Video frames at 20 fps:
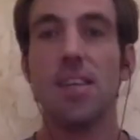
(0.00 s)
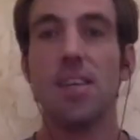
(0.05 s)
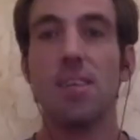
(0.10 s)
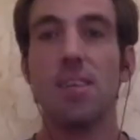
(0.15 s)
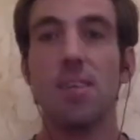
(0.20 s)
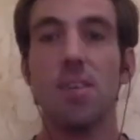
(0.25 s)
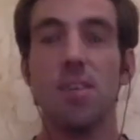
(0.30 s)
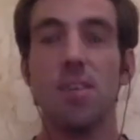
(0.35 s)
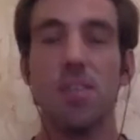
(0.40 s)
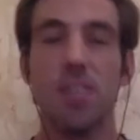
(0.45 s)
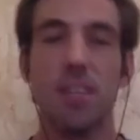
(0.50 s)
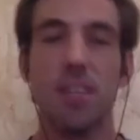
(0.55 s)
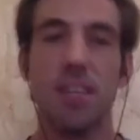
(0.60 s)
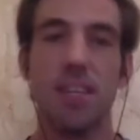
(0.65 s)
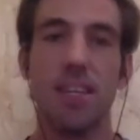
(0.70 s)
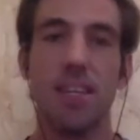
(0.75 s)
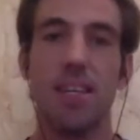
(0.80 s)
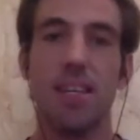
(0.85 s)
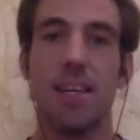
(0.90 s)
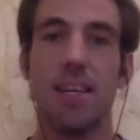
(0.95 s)

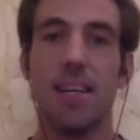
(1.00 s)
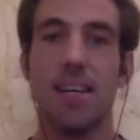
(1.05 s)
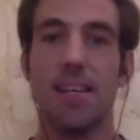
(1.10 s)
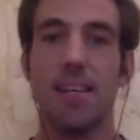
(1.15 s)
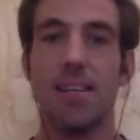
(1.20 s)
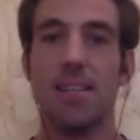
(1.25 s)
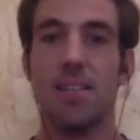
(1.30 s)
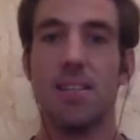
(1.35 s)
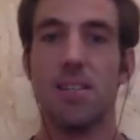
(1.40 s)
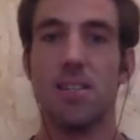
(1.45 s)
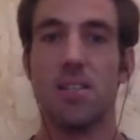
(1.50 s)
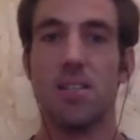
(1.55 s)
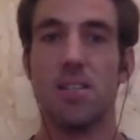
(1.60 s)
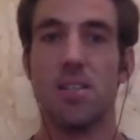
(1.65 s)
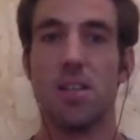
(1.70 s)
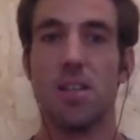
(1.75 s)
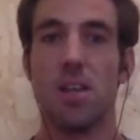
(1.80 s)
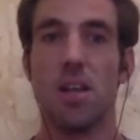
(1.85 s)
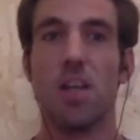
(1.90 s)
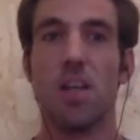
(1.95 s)
community,
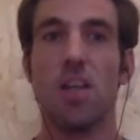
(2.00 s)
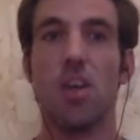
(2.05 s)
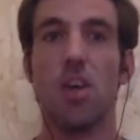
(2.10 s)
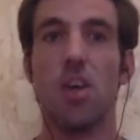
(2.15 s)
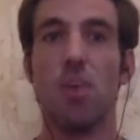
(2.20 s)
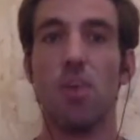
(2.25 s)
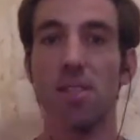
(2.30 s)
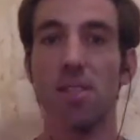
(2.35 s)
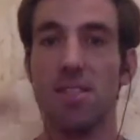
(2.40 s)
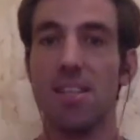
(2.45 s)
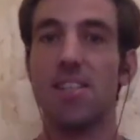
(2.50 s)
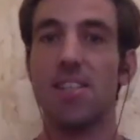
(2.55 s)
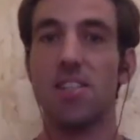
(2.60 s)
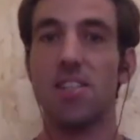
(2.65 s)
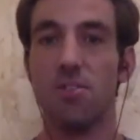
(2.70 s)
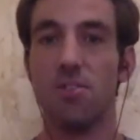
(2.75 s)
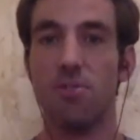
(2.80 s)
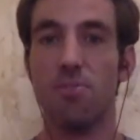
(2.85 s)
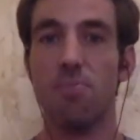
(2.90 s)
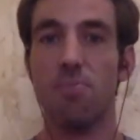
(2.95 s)
it's a common sense
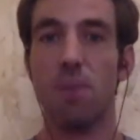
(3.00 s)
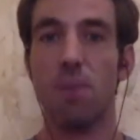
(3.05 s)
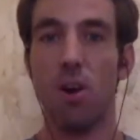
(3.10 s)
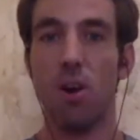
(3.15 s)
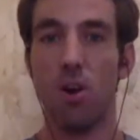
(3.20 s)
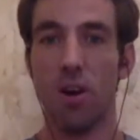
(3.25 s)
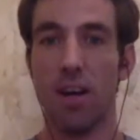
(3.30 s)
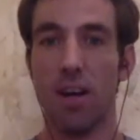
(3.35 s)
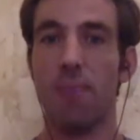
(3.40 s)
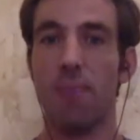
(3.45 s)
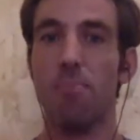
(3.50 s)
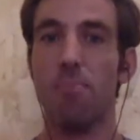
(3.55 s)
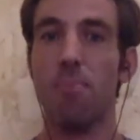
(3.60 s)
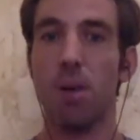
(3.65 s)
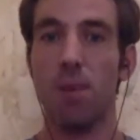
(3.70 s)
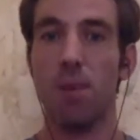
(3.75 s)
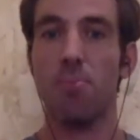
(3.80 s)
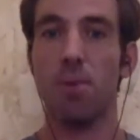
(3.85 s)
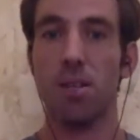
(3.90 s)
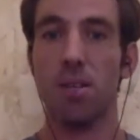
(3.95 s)
of belonging and
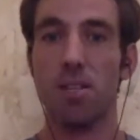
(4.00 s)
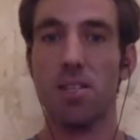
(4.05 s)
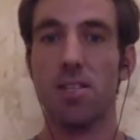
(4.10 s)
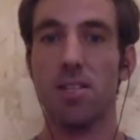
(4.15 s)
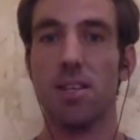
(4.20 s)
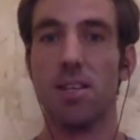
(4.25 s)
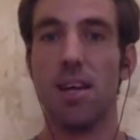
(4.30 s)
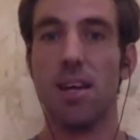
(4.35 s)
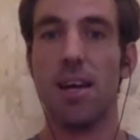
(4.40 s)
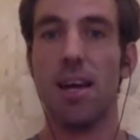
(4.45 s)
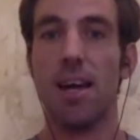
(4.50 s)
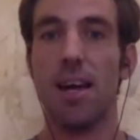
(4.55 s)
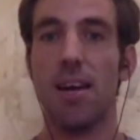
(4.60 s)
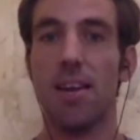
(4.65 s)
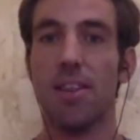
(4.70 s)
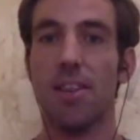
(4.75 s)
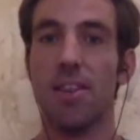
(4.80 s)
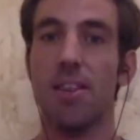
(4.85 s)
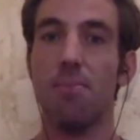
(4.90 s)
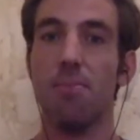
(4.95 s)
purpose. And I
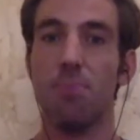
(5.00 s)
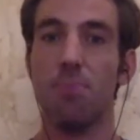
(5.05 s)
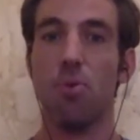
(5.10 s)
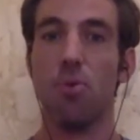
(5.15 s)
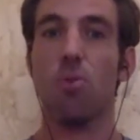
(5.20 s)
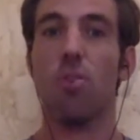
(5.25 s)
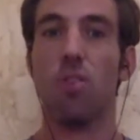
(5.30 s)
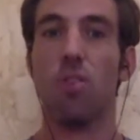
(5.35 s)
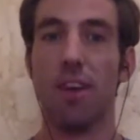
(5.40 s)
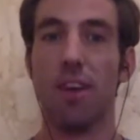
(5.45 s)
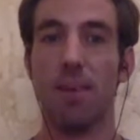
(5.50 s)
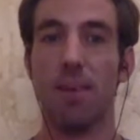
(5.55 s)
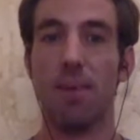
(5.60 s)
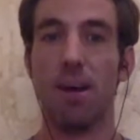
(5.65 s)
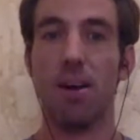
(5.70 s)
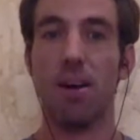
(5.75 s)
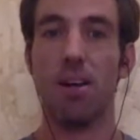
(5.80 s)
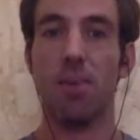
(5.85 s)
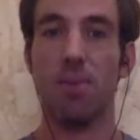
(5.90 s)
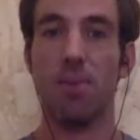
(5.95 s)
think the important thing
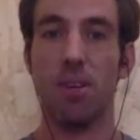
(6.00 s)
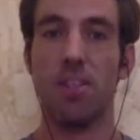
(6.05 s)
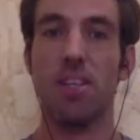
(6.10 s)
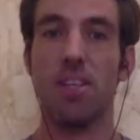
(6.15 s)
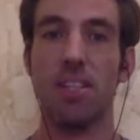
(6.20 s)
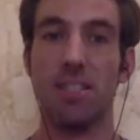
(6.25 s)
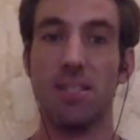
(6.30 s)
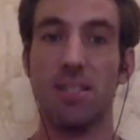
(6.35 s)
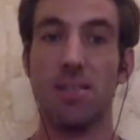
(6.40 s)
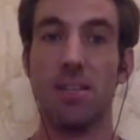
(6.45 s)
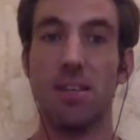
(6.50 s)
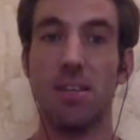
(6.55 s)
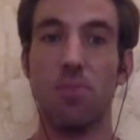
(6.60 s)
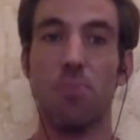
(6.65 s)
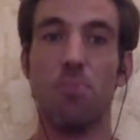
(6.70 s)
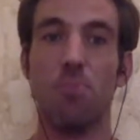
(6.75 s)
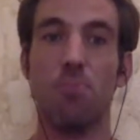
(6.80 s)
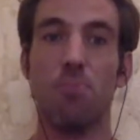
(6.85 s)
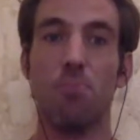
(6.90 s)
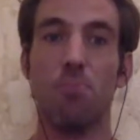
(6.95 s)
about community is you're
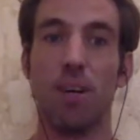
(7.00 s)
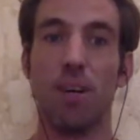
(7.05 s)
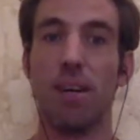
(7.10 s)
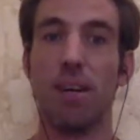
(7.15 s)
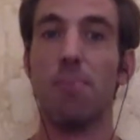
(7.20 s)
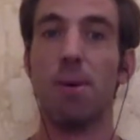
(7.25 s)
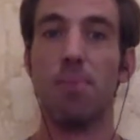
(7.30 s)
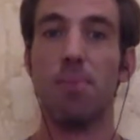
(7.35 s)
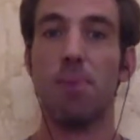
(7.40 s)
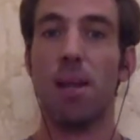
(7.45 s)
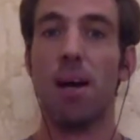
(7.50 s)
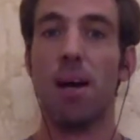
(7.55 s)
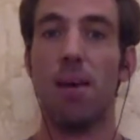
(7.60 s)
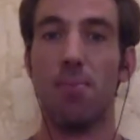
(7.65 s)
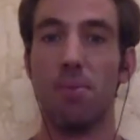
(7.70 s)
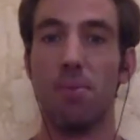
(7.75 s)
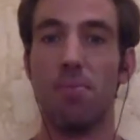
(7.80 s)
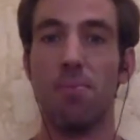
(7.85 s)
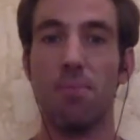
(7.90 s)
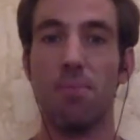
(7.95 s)
bringing people up.
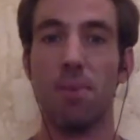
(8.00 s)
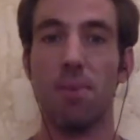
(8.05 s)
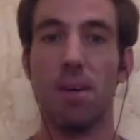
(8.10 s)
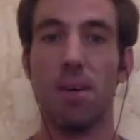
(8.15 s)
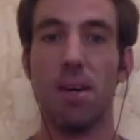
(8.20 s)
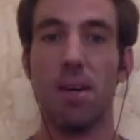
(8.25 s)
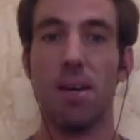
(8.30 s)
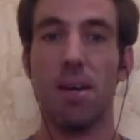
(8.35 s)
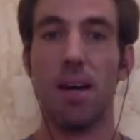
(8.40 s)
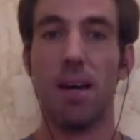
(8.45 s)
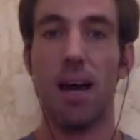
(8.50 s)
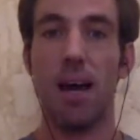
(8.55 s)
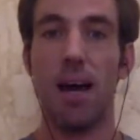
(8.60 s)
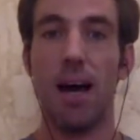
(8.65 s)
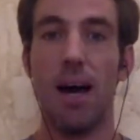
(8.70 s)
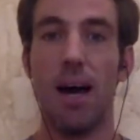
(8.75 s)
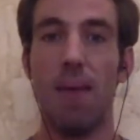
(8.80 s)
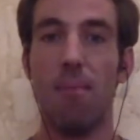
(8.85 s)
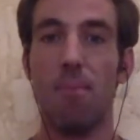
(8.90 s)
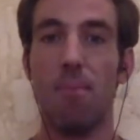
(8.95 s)

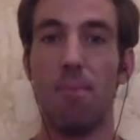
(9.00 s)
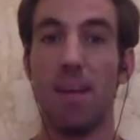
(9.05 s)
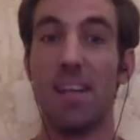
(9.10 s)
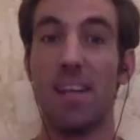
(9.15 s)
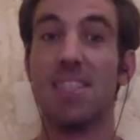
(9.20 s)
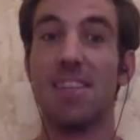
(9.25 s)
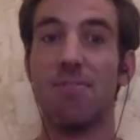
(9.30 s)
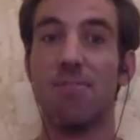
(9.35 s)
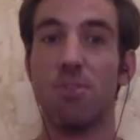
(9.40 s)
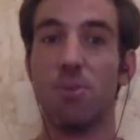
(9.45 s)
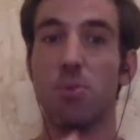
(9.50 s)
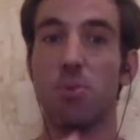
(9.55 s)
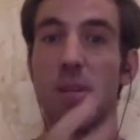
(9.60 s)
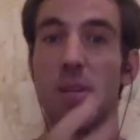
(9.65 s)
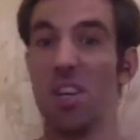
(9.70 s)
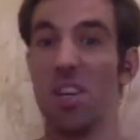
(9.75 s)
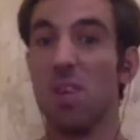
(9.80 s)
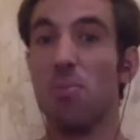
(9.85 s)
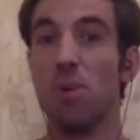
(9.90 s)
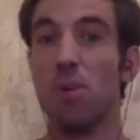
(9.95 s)
That's the difference between
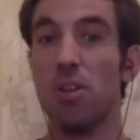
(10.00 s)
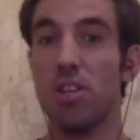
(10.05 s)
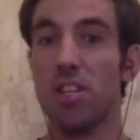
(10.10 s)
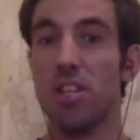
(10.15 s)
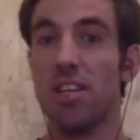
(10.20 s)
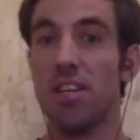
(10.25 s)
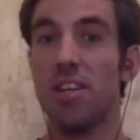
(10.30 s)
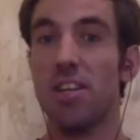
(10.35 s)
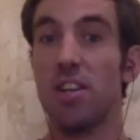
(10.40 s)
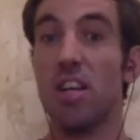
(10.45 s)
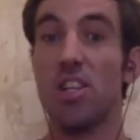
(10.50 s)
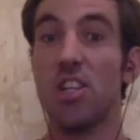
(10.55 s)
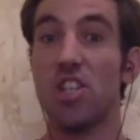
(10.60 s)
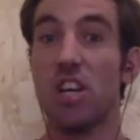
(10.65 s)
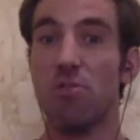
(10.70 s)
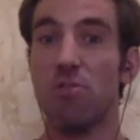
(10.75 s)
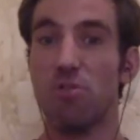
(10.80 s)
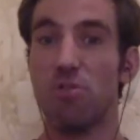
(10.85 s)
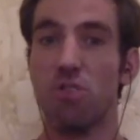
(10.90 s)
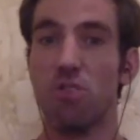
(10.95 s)
a community and a
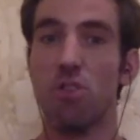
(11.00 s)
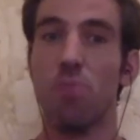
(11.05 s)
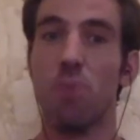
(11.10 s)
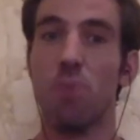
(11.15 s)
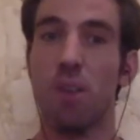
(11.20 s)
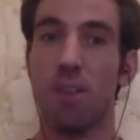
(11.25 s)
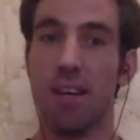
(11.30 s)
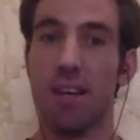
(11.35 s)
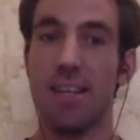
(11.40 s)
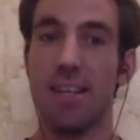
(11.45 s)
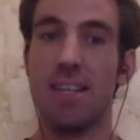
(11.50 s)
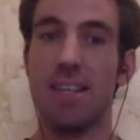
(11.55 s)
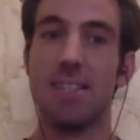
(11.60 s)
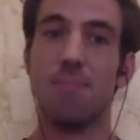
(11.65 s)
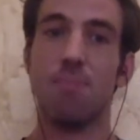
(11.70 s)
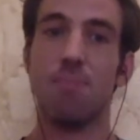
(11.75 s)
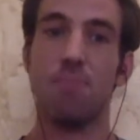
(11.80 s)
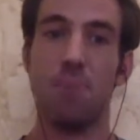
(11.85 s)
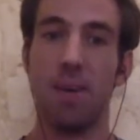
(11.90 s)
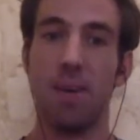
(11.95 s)
general group. I think
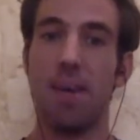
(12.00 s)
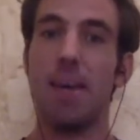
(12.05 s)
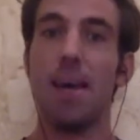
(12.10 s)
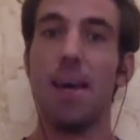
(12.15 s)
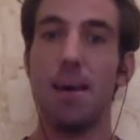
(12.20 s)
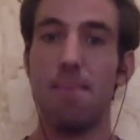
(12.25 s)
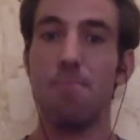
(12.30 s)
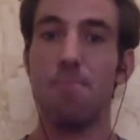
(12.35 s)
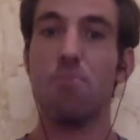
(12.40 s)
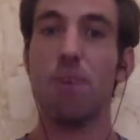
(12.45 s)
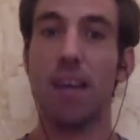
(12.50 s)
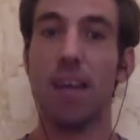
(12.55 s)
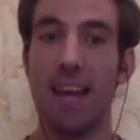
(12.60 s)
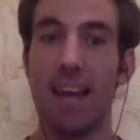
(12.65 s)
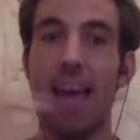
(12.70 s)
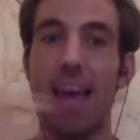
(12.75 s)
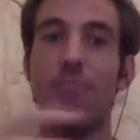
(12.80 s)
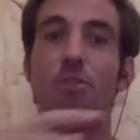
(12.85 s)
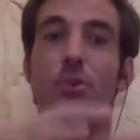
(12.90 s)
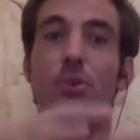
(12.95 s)
is
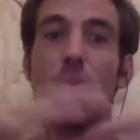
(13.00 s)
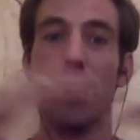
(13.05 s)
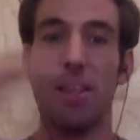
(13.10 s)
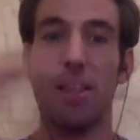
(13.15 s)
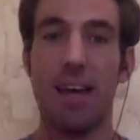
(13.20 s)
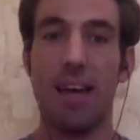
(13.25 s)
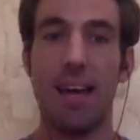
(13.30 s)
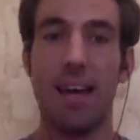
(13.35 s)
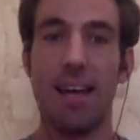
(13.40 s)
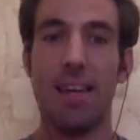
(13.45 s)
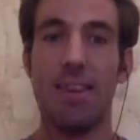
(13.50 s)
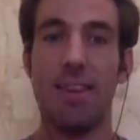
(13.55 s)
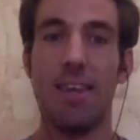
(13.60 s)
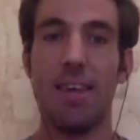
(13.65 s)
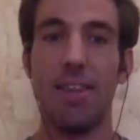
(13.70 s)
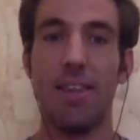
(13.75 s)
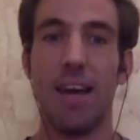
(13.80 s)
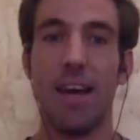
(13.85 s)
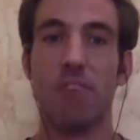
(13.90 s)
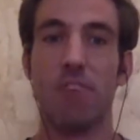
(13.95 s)
bringing everyone in
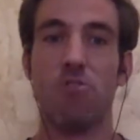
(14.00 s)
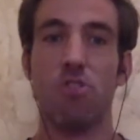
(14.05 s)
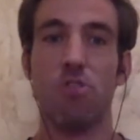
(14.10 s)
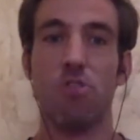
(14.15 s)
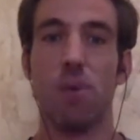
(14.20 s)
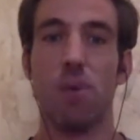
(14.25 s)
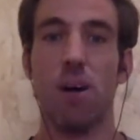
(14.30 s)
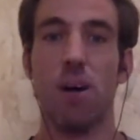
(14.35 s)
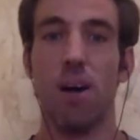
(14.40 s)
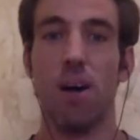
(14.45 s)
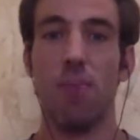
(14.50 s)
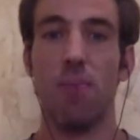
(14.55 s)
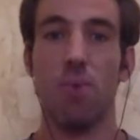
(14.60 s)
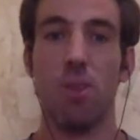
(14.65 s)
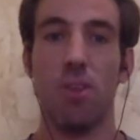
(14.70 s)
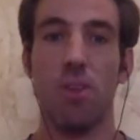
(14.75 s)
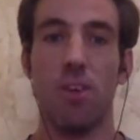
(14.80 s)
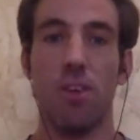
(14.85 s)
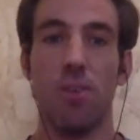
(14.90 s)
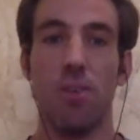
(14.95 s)
that group up
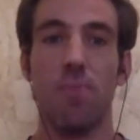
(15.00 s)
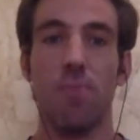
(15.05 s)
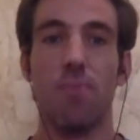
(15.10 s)
with you.